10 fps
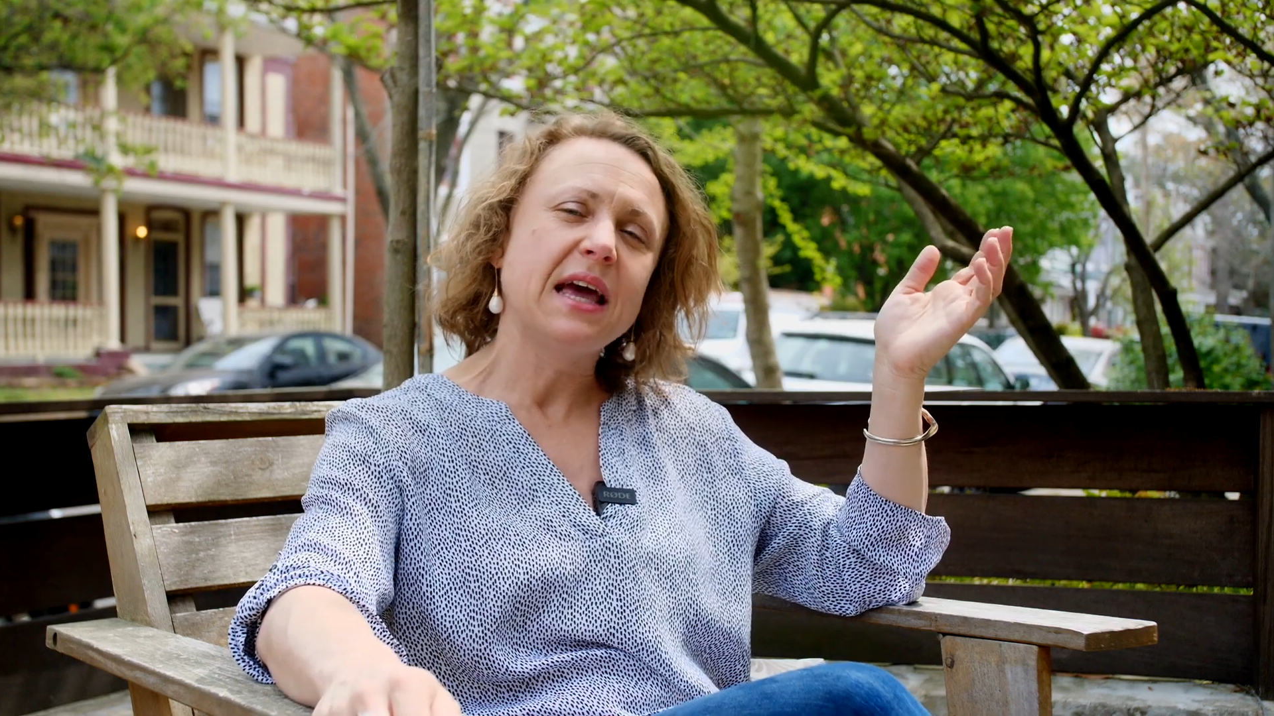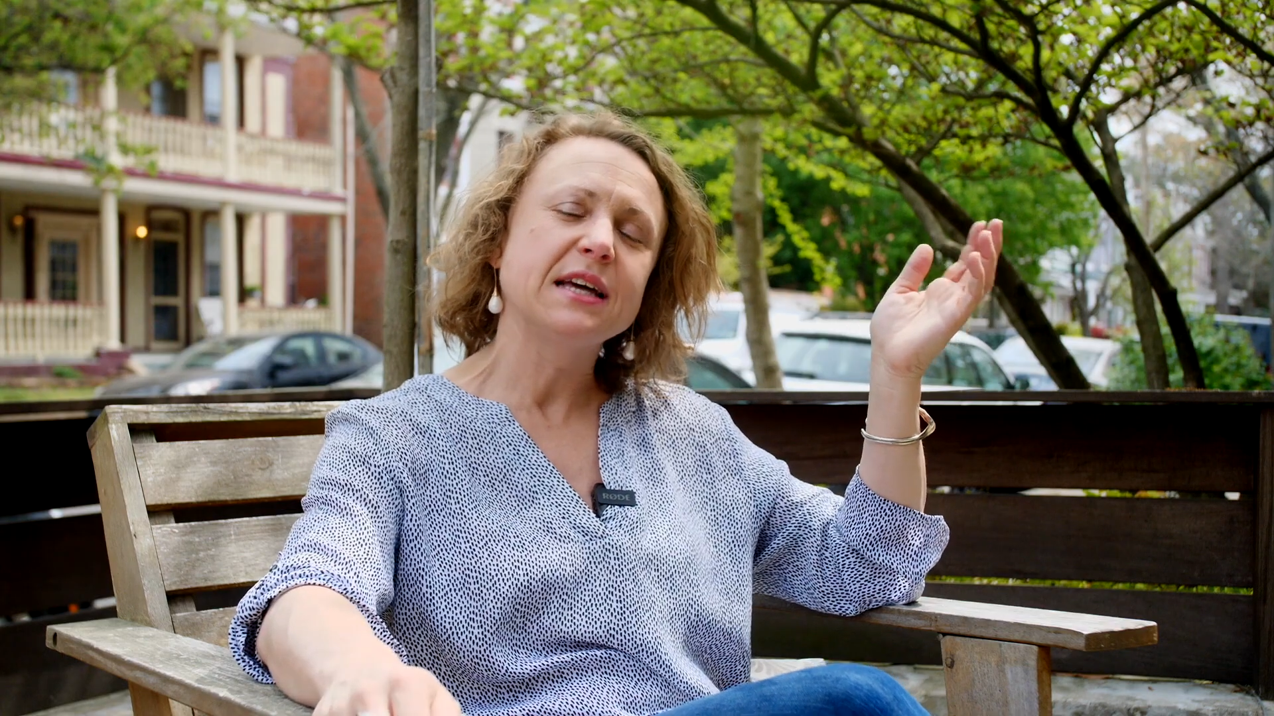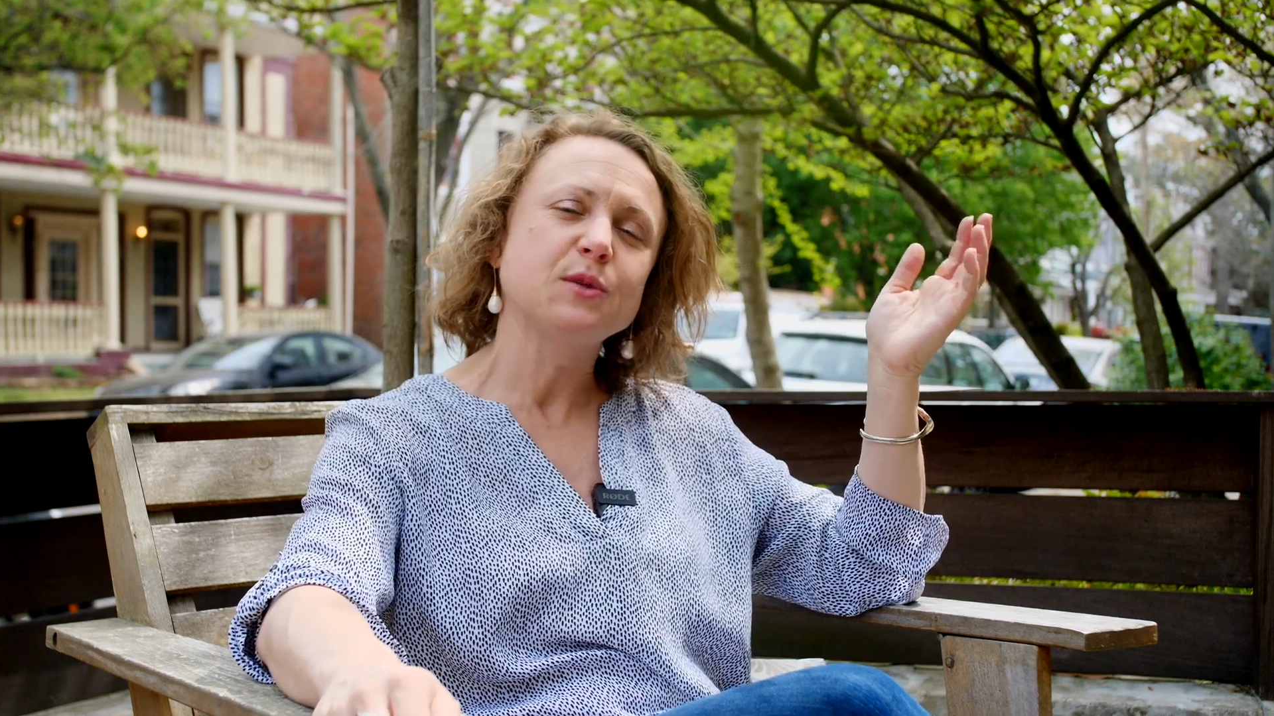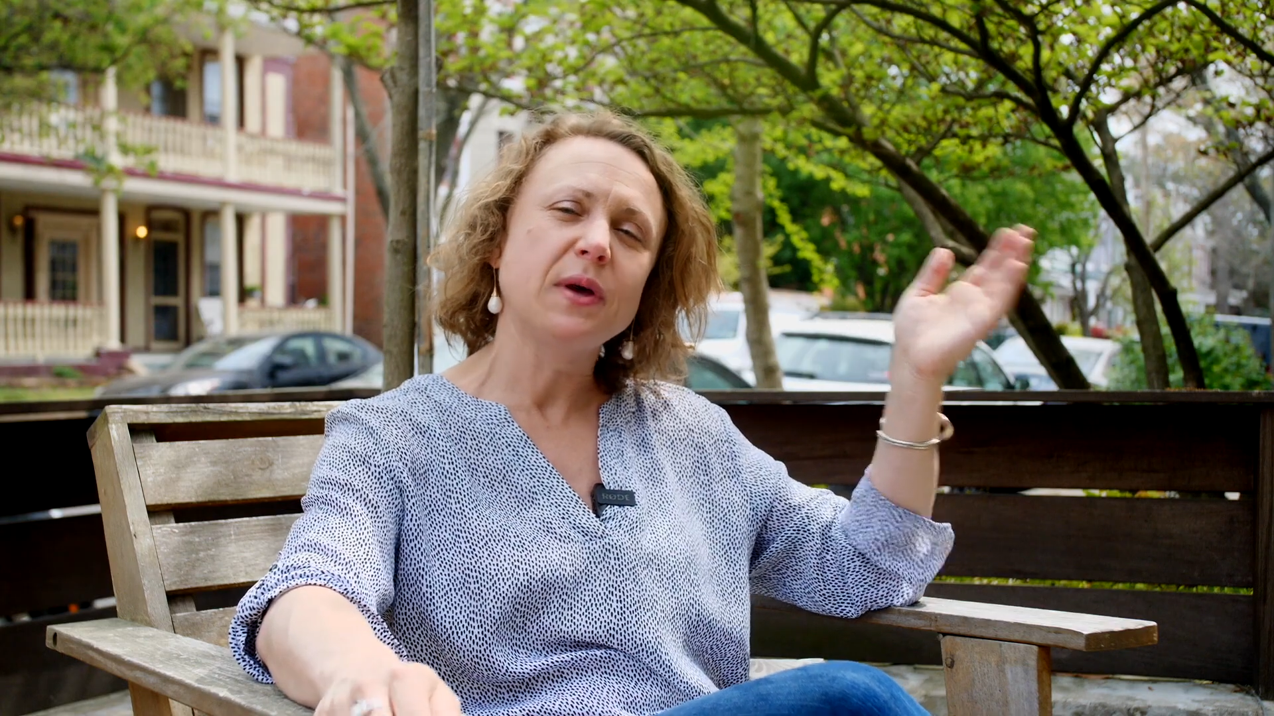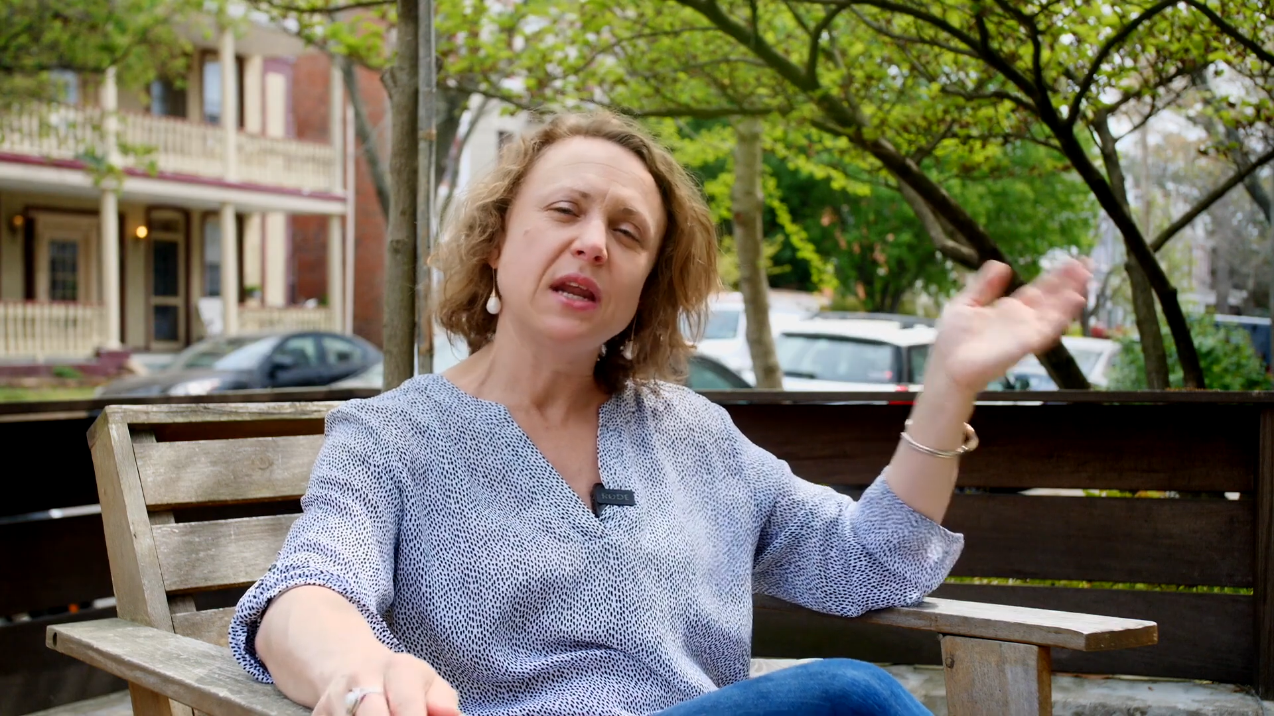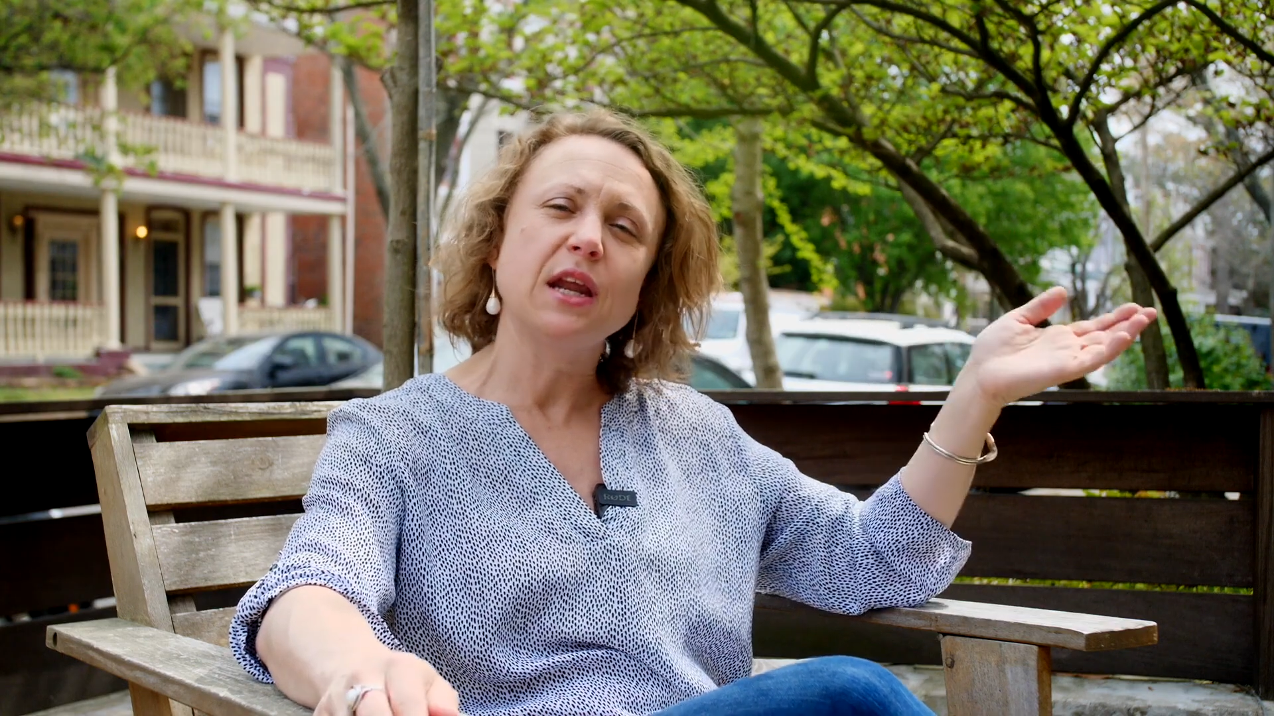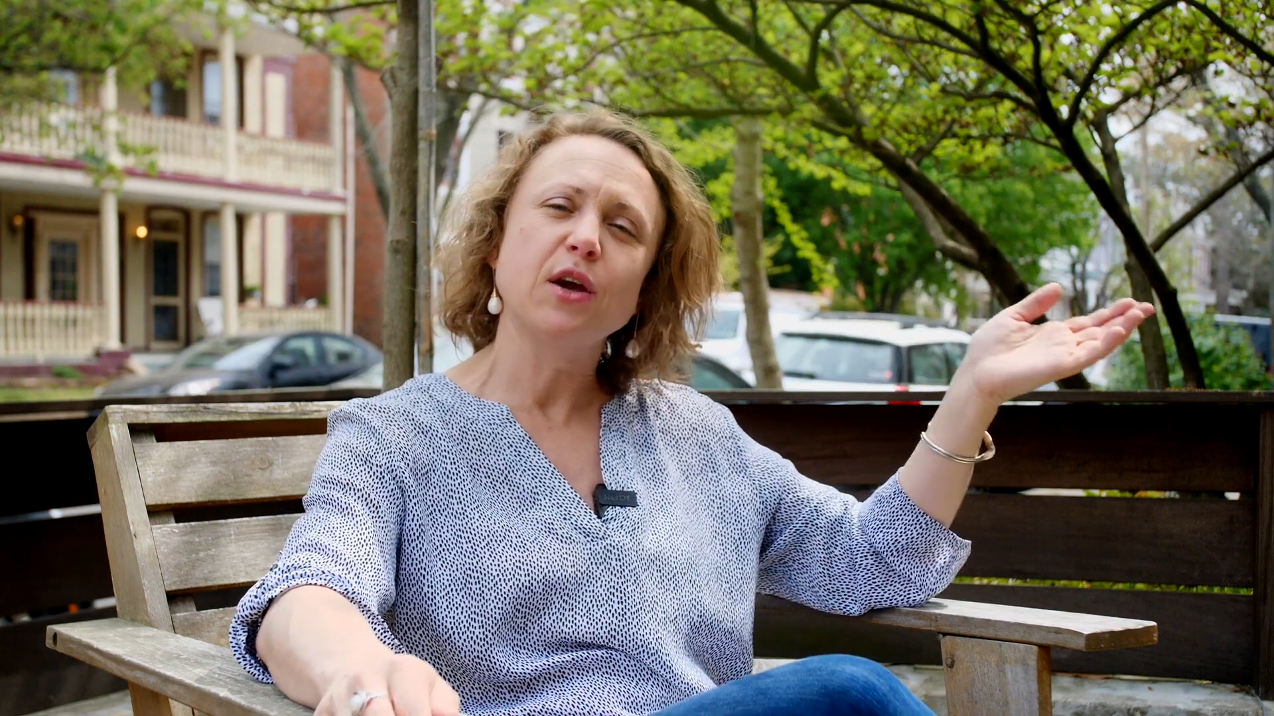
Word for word: has been an